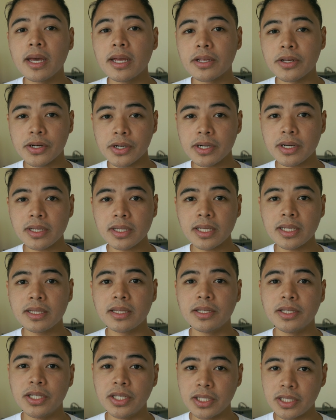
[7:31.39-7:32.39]
And currently,
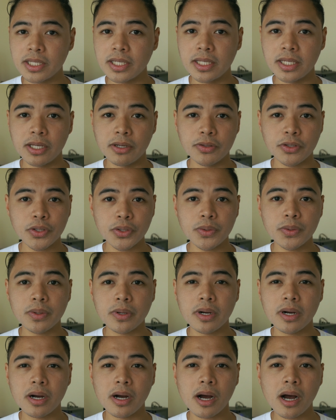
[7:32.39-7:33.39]
the GT Neo
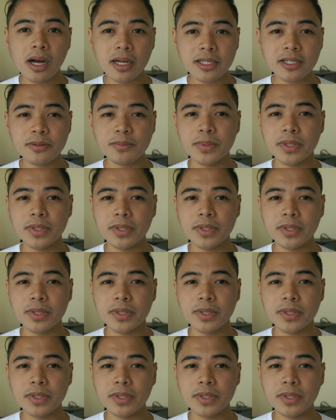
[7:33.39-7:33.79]
2 costs